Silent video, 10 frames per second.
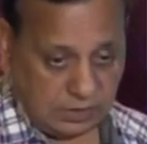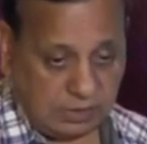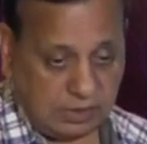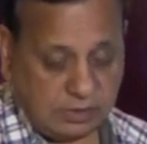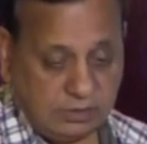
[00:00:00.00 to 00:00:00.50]

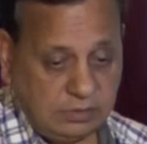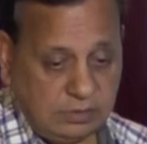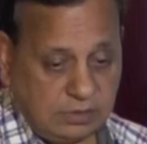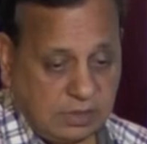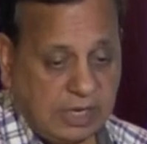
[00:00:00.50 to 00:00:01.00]

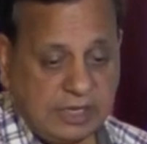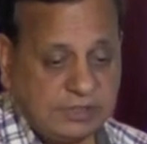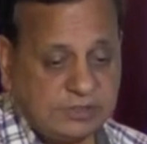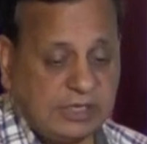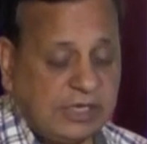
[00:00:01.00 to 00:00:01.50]

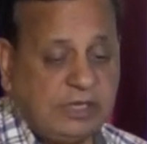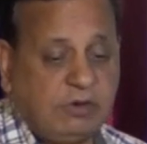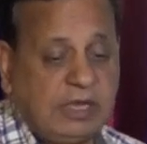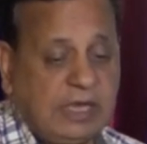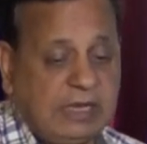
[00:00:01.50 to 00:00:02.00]
cardiac stenting
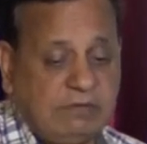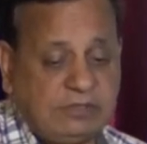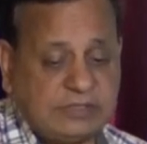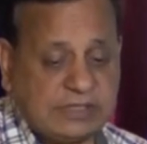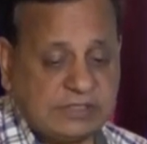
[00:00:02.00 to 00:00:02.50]
or
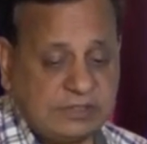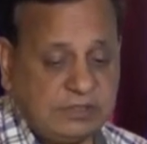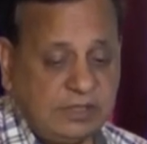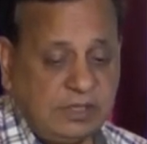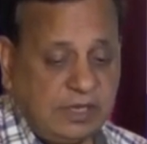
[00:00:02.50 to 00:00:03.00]
LV stasis